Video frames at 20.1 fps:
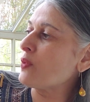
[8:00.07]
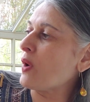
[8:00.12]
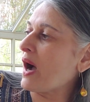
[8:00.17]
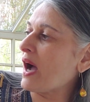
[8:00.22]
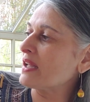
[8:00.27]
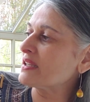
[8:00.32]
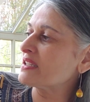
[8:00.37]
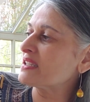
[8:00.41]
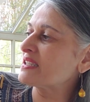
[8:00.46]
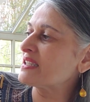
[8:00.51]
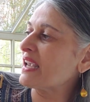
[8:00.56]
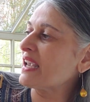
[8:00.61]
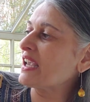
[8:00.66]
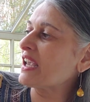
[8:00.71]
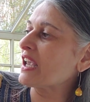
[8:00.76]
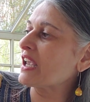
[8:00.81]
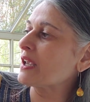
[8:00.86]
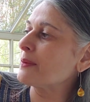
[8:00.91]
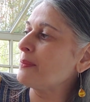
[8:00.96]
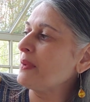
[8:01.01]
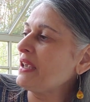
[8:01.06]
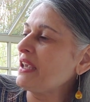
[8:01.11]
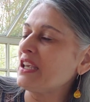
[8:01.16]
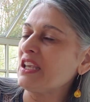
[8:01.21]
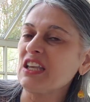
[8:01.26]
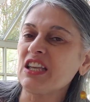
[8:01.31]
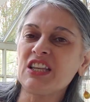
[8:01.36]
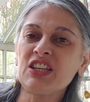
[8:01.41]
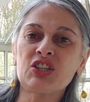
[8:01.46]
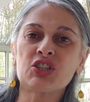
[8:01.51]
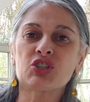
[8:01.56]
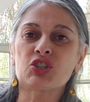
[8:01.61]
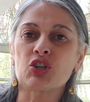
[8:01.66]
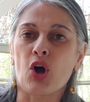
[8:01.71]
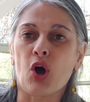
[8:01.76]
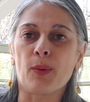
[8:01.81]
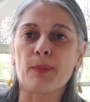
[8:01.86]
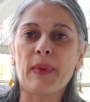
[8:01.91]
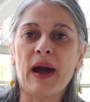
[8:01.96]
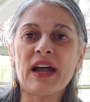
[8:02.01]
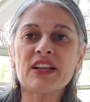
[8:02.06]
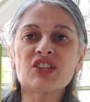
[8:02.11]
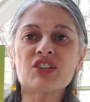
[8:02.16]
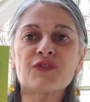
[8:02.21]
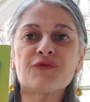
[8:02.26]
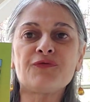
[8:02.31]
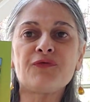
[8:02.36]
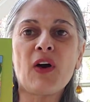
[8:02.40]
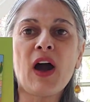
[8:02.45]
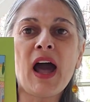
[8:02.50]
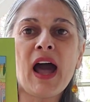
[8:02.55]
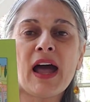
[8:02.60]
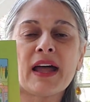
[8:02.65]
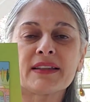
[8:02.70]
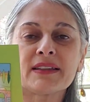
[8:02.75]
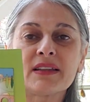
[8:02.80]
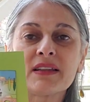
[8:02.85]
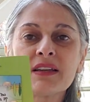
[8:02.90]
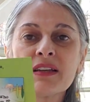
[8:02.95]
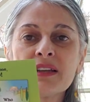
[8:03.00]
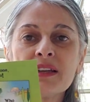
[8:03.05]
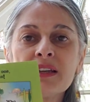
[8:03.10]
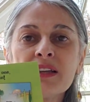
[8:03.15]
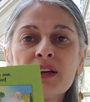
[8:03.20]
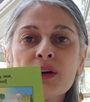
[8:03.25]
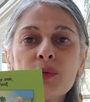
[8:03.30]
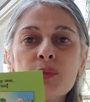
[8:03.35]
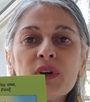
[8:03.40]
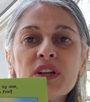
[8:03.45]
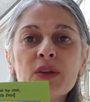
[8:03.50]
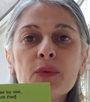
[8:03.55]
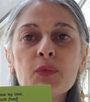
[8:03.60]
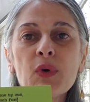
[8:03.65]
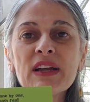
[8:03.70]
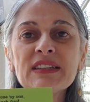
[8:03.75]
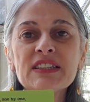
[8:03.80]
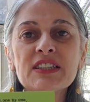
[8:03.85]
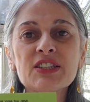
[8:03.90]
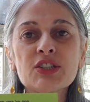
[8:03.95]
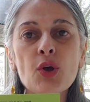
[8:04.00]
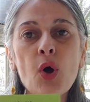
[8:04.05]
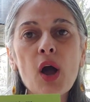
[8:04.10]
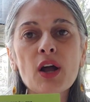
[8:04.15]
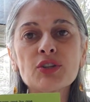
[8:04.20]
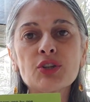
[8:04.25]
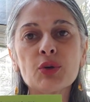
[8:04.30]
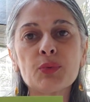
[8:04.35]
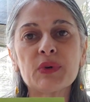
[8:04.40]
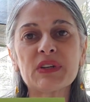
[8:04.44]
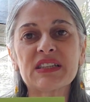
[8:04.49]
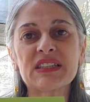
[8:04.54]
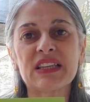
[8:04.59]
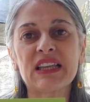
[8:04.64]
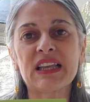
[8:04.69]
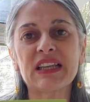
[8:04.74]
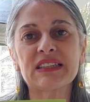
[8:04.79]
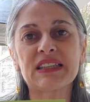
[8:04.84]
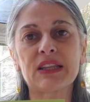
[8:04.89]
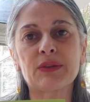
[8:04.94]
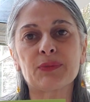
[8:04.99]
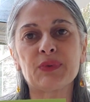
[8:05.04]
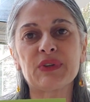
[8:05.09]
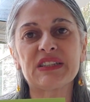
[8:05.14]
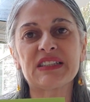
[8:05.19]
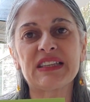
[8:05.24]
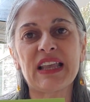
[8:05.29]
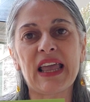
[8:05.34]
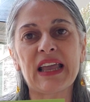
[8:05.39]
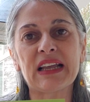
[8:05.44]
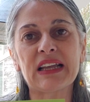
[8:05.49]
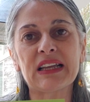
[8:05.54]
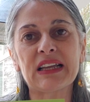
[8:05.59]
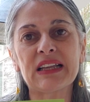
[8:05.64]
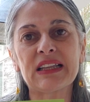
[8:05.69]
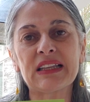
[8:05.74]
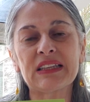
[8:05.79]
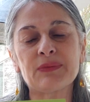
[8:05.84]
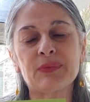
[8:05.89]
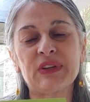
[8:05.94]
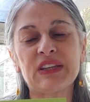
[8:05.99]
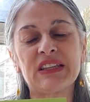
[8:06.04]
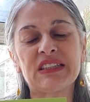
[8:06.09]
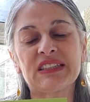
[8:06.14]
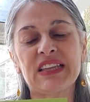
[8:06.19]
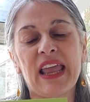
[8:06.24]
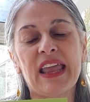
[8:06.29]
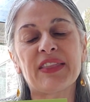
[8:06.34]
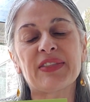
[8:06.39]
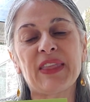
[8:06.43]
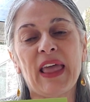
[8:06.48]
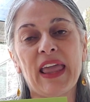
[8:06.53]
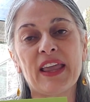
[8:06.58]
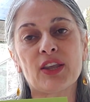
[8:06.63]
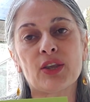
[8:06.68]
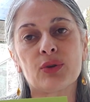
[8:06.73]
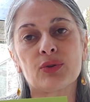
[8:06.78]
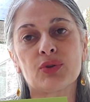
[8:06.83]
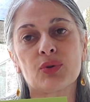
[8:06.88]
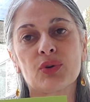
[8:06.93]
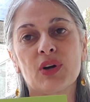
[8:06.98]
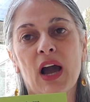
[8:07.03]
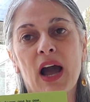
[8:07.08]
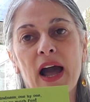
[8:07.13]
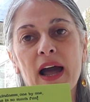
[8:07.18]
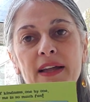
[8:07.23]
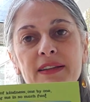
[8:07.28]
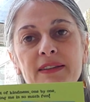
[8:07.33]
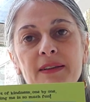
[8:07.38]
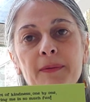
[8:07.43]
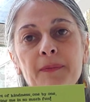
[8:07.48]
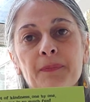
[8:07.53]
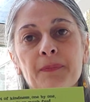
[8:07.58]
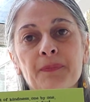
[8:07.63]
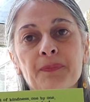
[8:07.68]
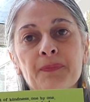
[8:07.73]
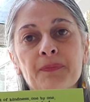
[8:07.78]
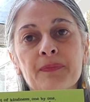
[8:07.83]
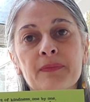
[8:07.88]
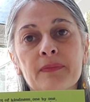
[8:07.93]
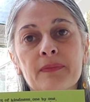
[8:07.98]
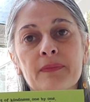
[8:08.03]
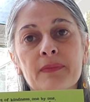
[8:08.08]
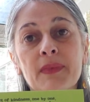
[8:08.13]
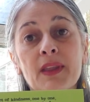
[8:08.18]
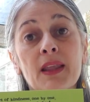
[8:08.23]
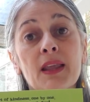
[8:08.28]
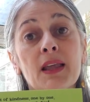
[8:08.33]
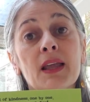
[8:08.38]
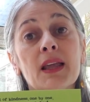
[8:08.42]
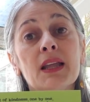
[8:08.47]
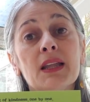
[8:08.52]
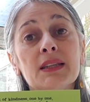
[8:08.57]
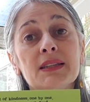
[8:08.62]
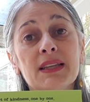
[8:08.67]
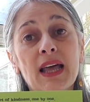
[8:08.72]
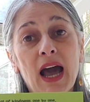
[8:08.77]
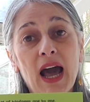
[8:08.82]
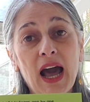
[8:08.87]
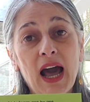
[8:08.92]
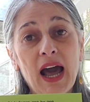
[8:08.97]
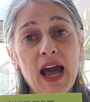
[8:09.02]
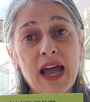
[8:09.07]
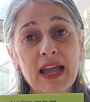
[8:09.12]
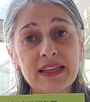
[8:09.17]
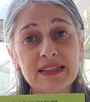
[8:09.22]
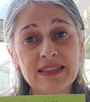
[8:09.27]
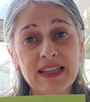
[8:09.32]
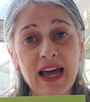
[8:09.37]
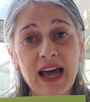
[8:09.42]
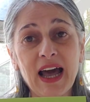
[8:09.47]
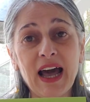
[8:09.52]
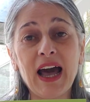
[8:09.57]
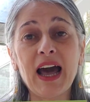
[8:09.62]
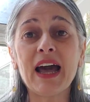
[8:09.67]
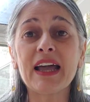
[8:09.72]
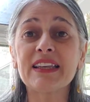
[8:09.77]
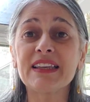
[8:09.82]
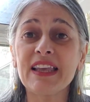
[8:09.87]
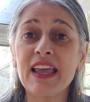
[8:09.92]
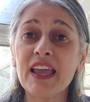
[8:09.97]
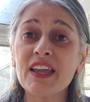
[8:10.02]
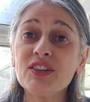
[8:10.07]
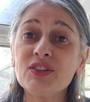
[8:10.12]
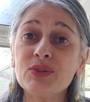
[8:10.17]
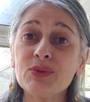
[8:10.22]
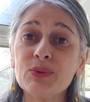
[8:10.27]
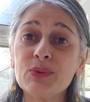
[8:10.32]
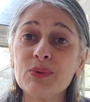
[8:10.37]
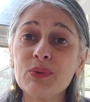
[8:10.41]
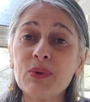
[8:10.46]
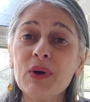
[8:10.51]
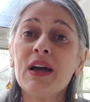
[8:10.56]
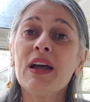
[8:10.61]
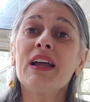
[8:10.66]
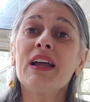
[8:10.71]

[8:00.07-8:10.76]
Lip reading: one, singing me is so much fun. What song do we sing that we say thank you to God? Dai dayenu,